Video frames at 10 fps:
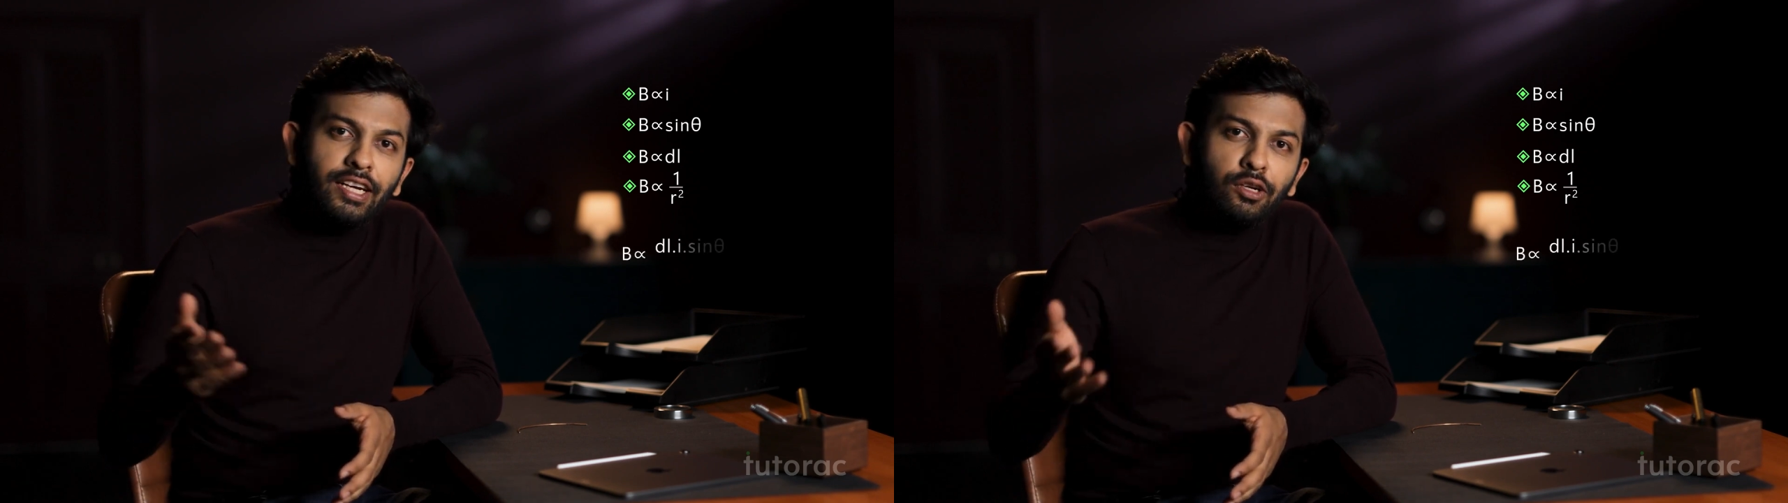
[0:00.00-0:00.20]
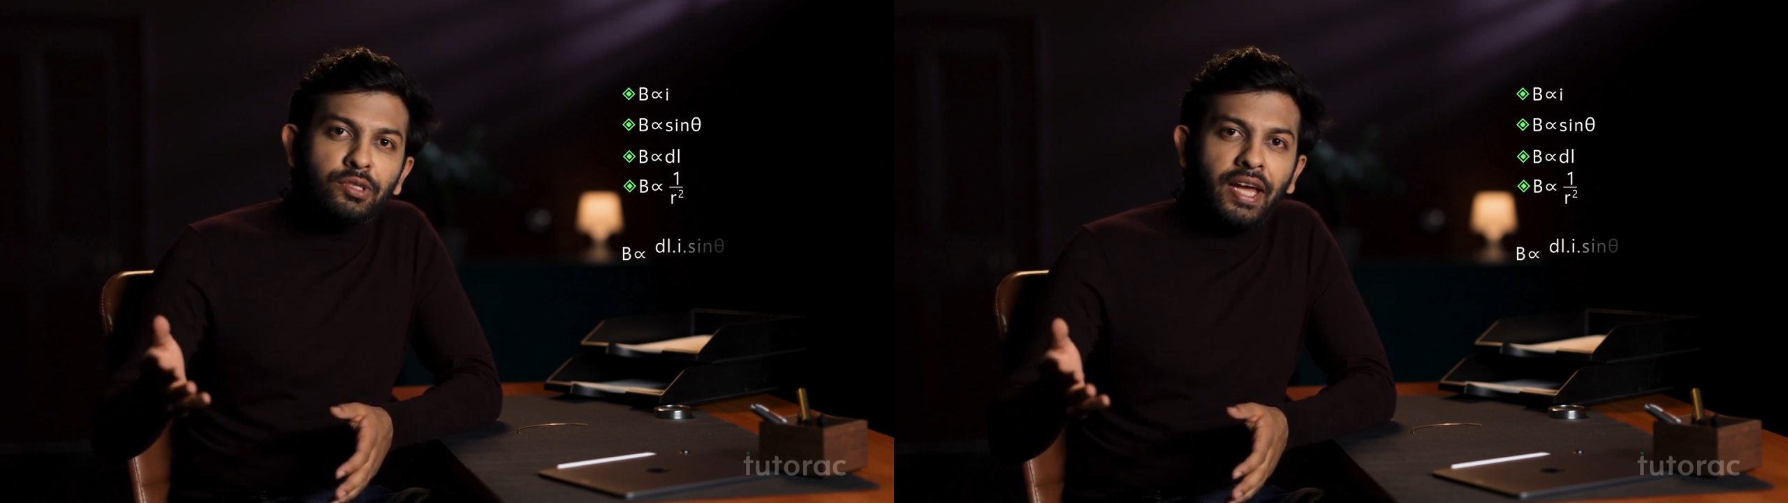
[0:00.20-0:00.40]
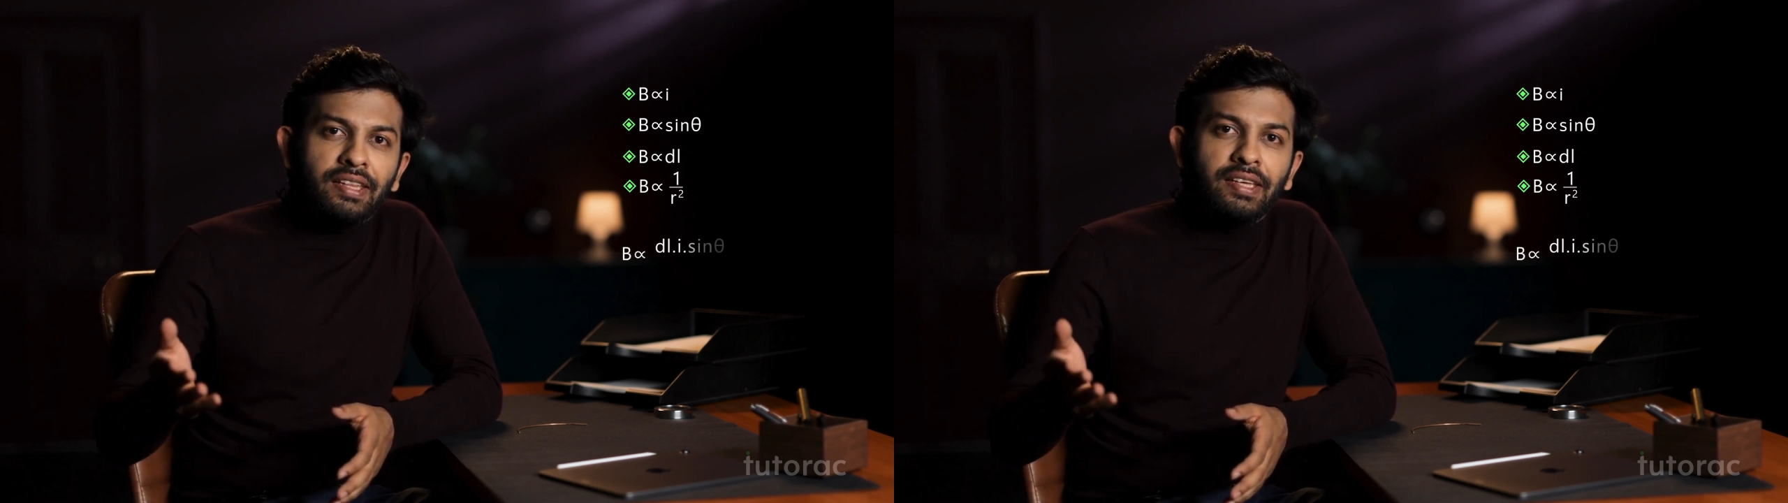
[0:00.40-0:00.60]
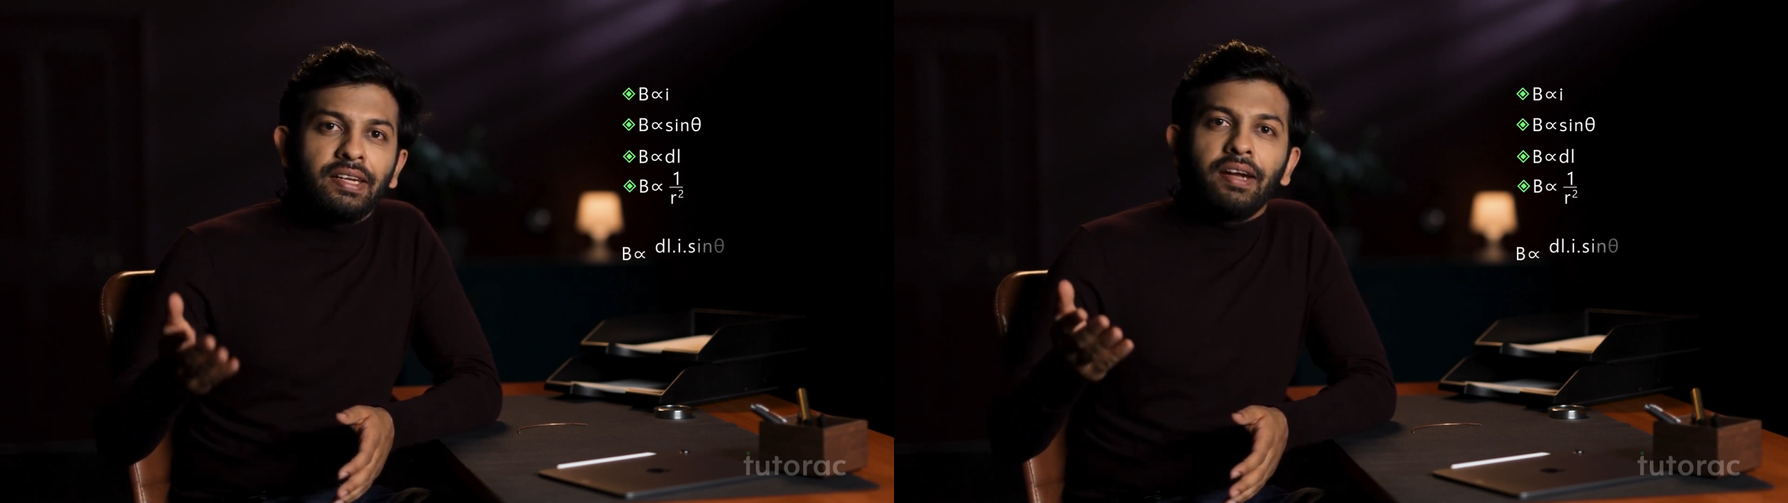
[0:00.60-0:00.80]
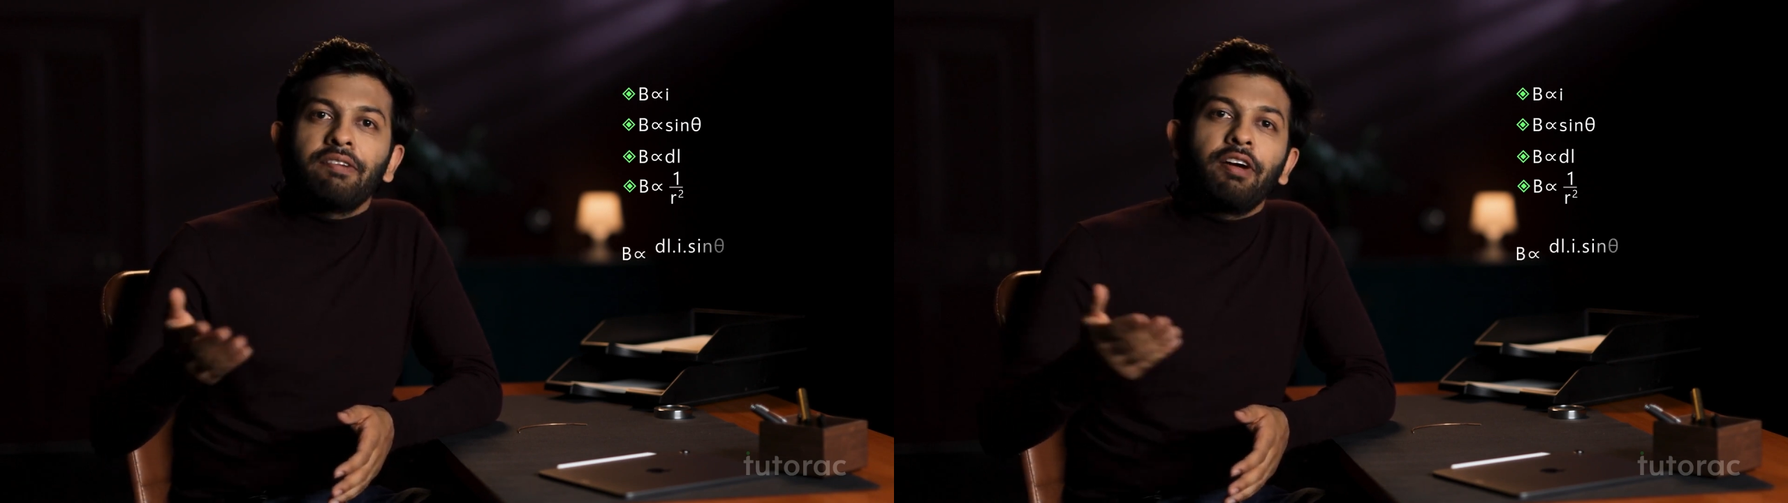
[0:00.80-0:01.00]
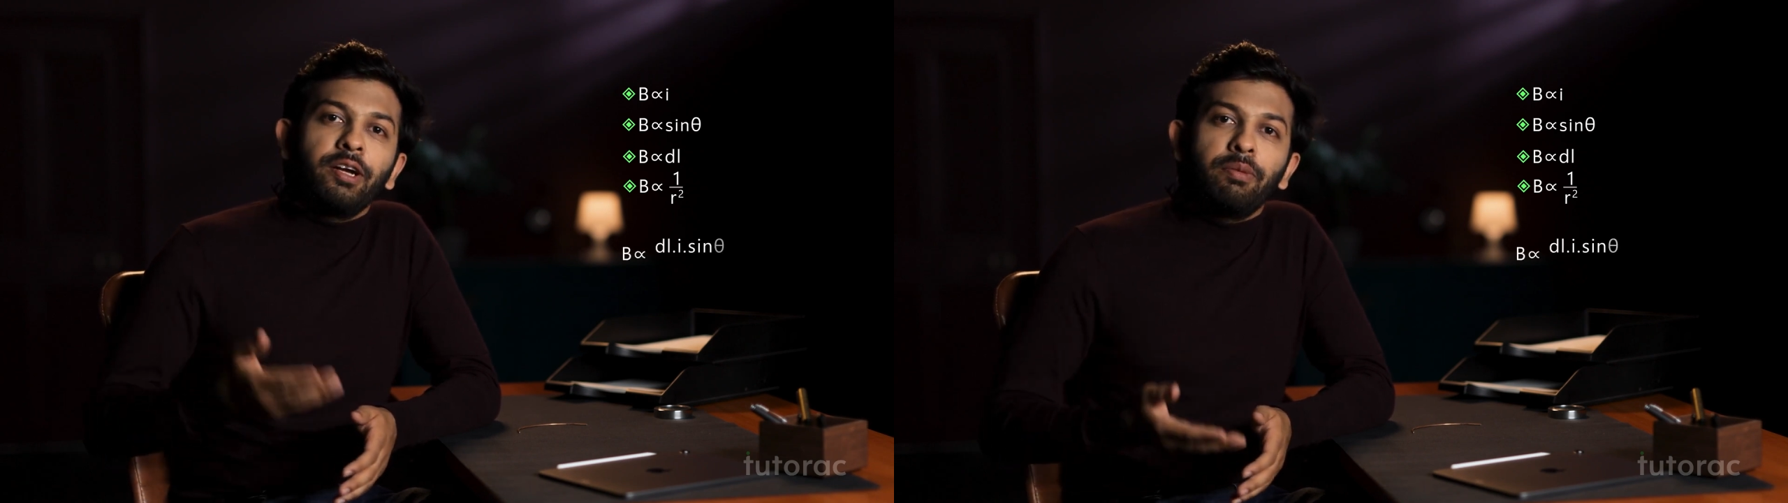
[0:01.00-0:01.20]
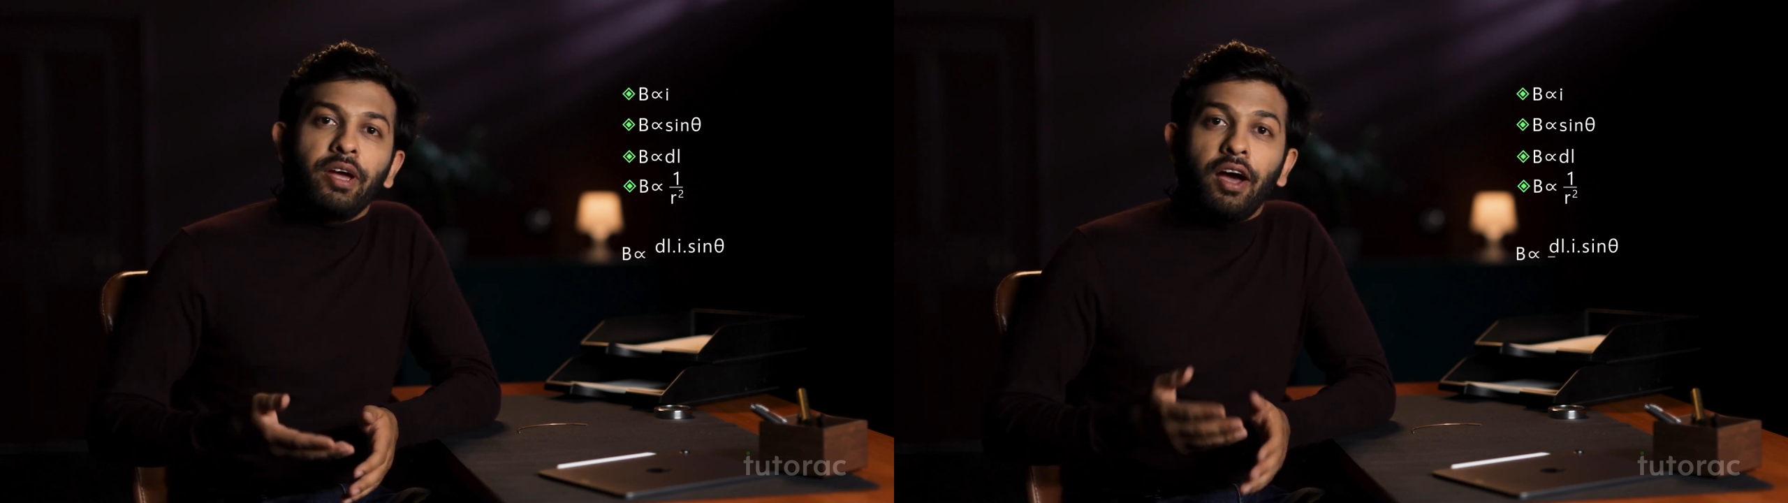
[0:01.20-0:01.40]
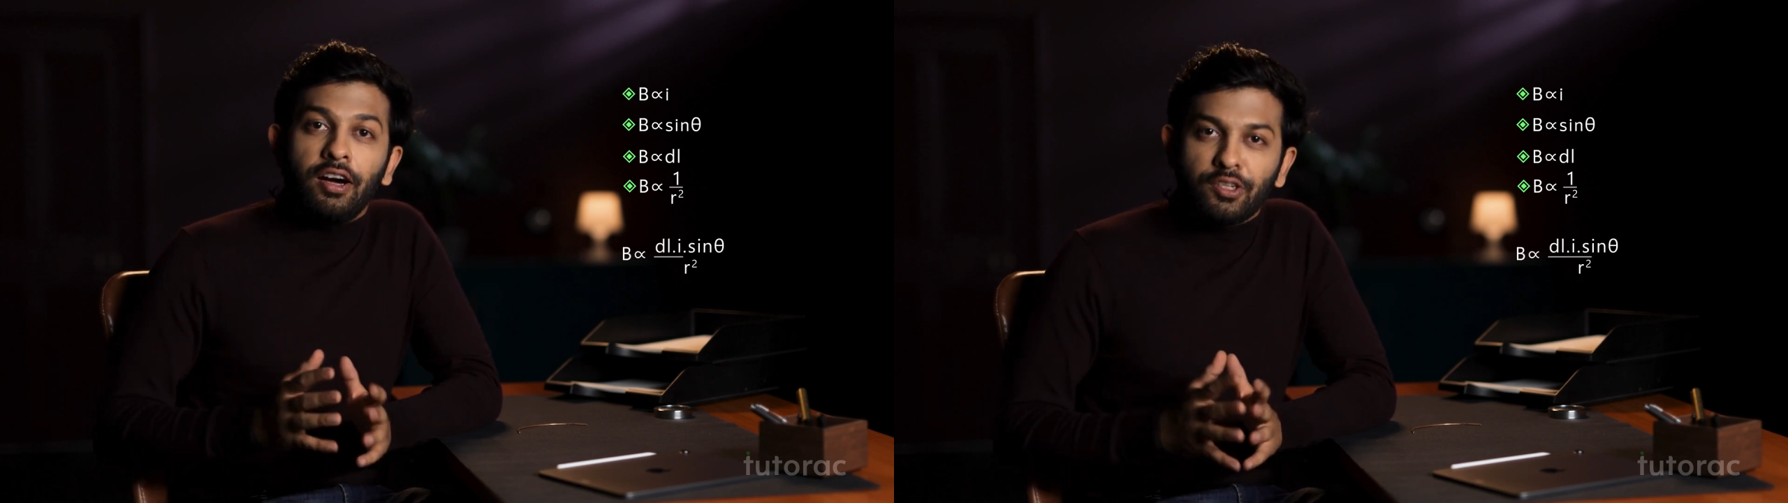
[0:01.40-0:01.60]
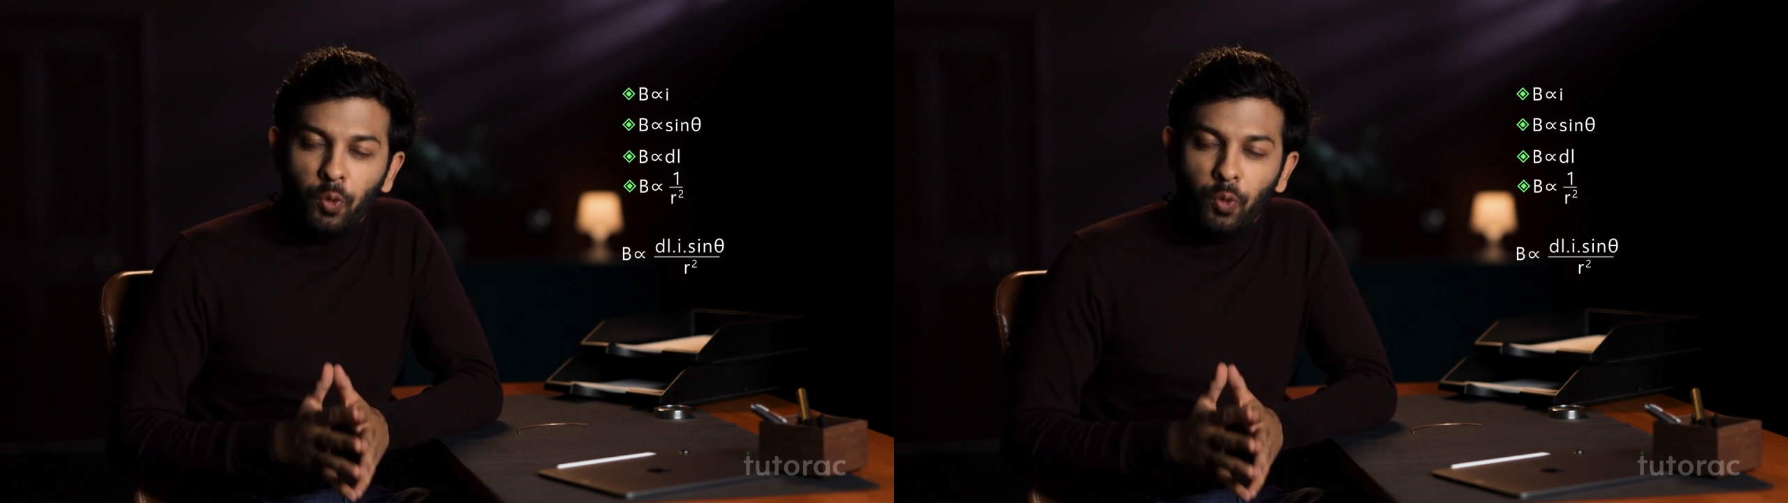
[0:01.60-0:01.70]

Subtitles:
into sine theta divided by r